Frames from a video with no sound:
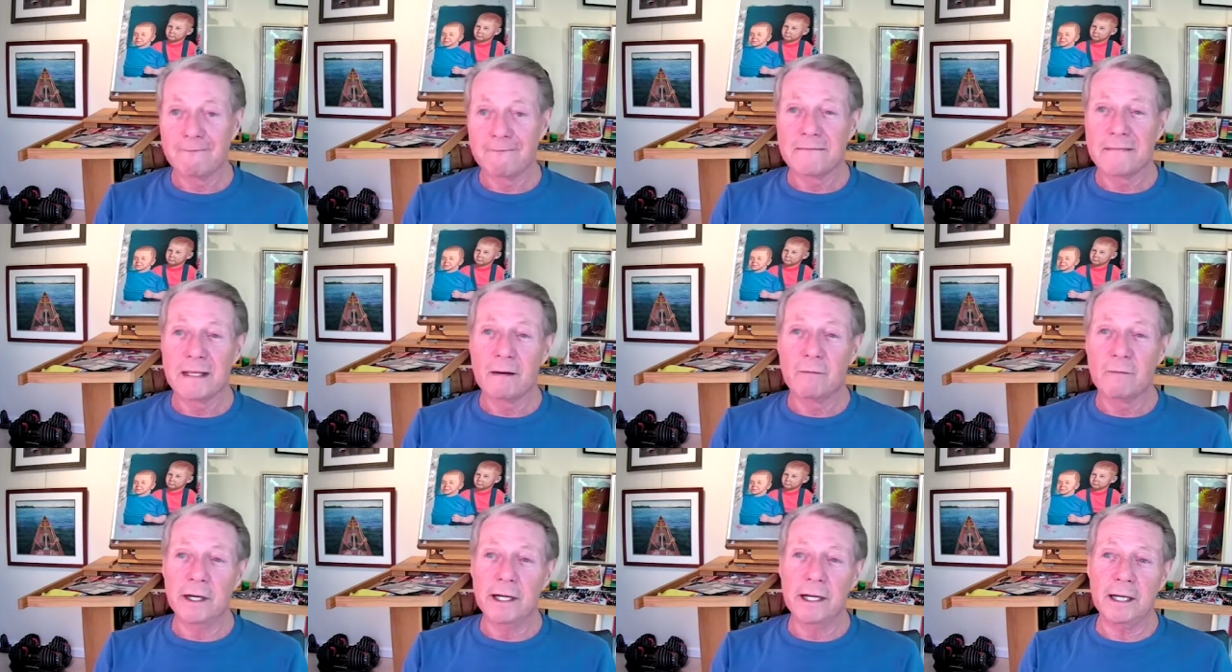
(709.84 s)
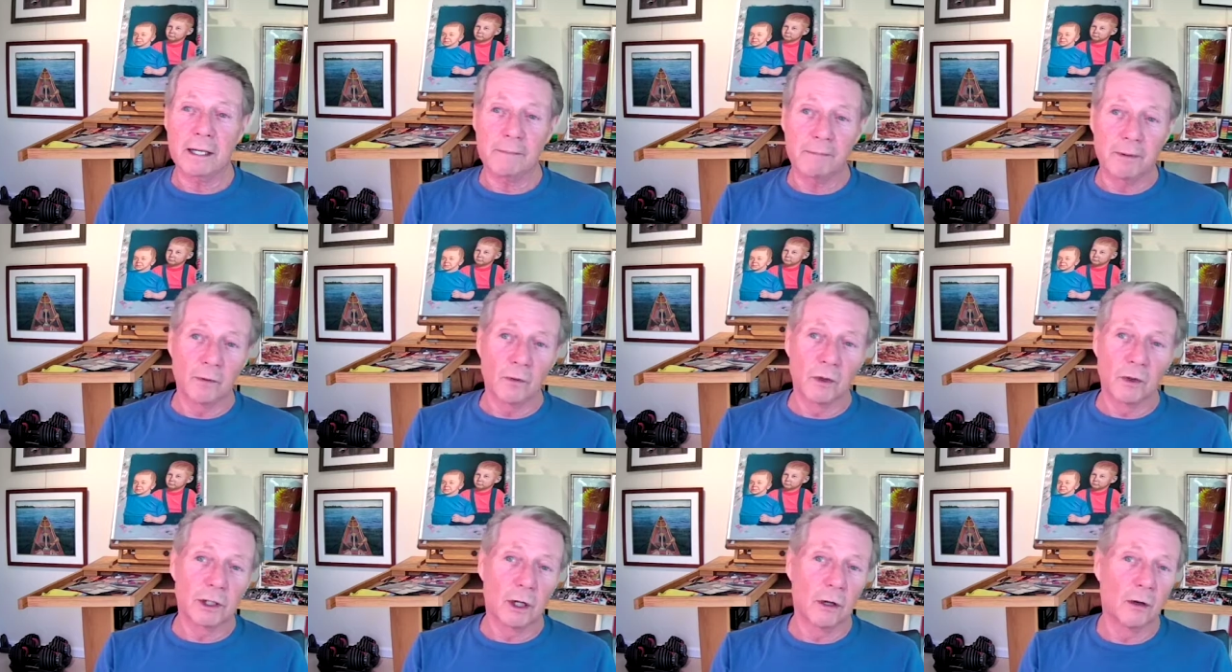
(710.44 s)
what happened
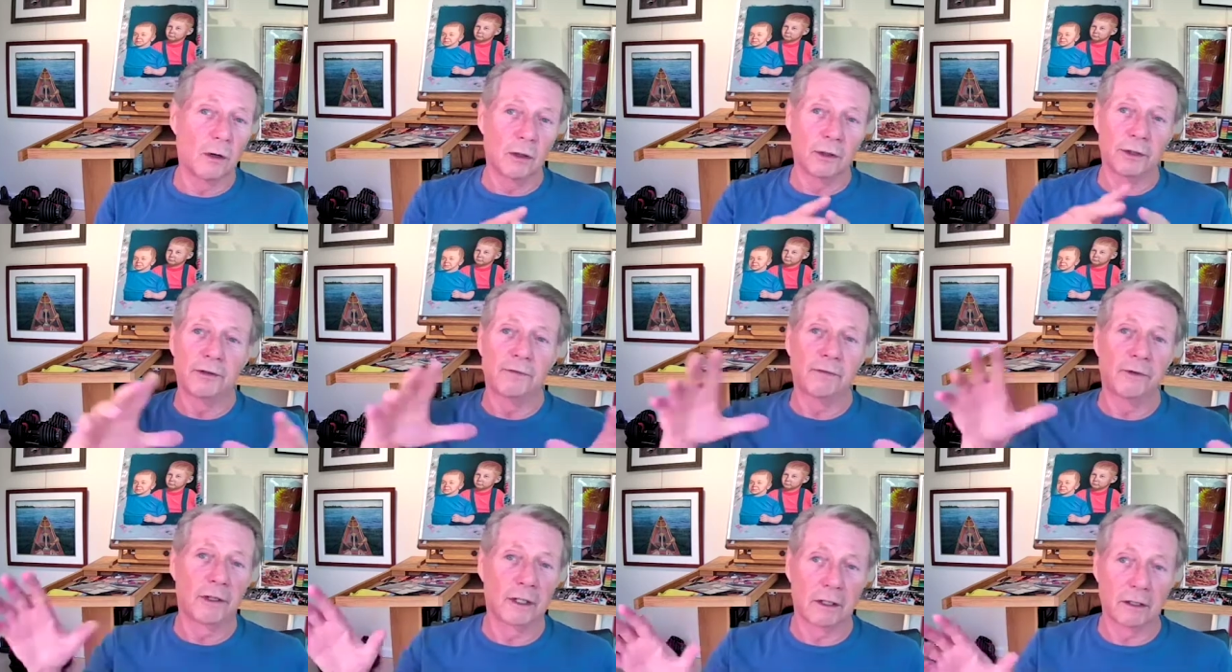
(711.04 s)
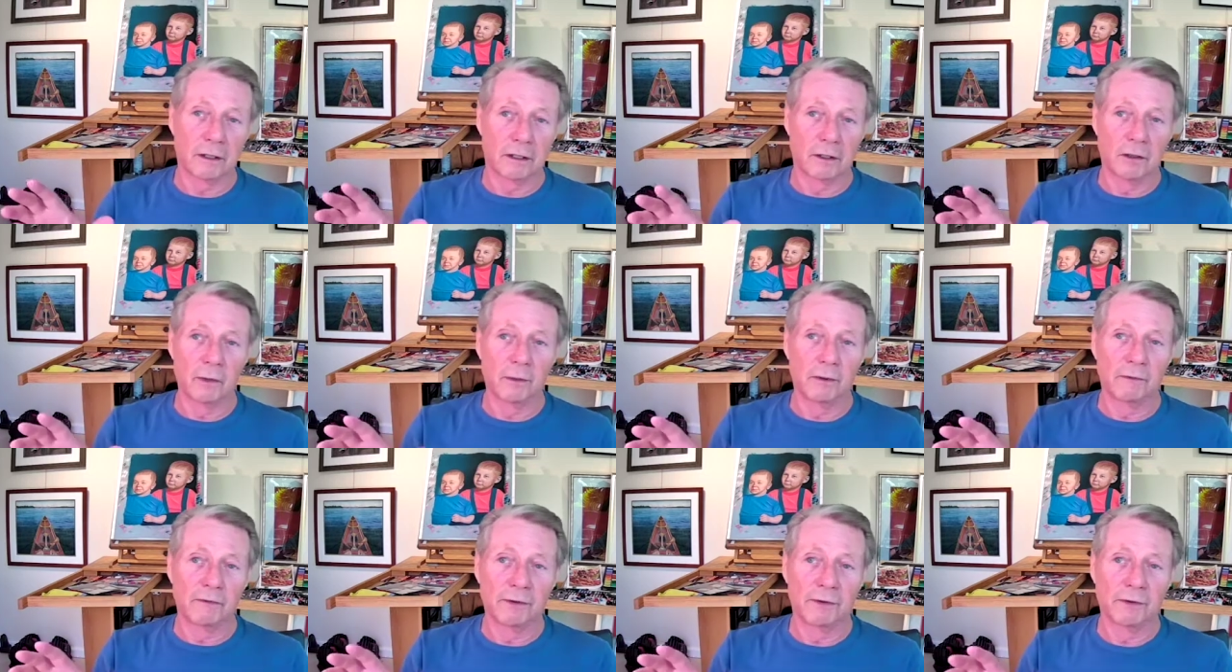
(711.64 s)
was a whole different other group
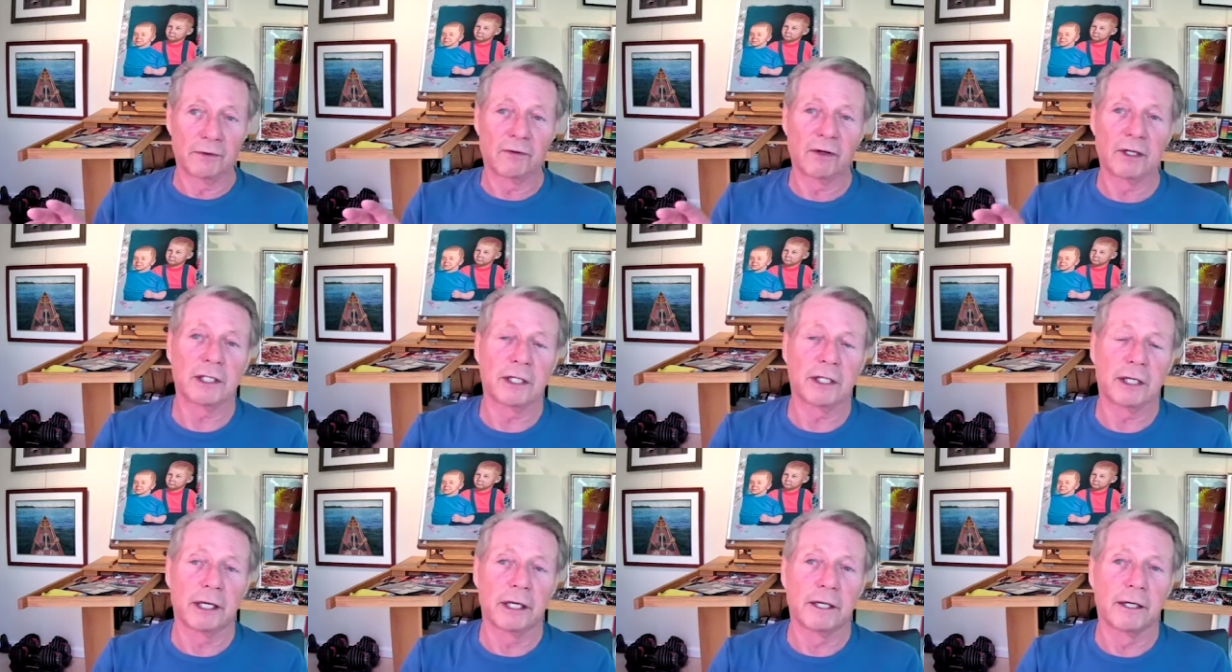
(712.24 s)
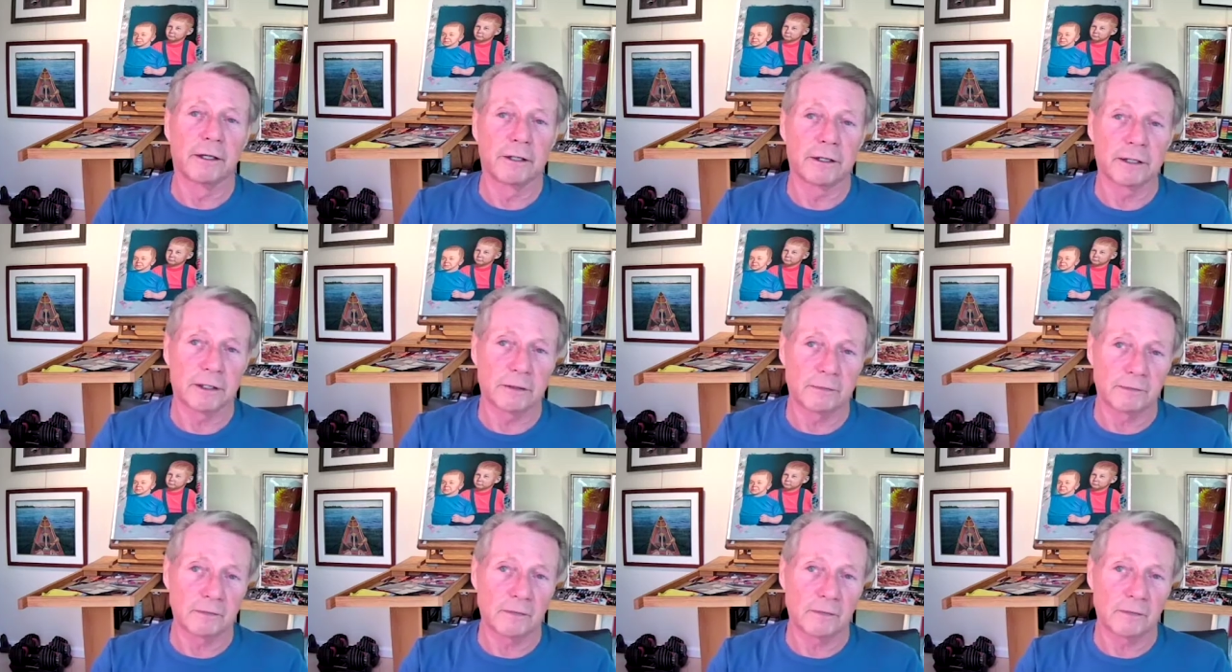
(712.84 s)
of investigators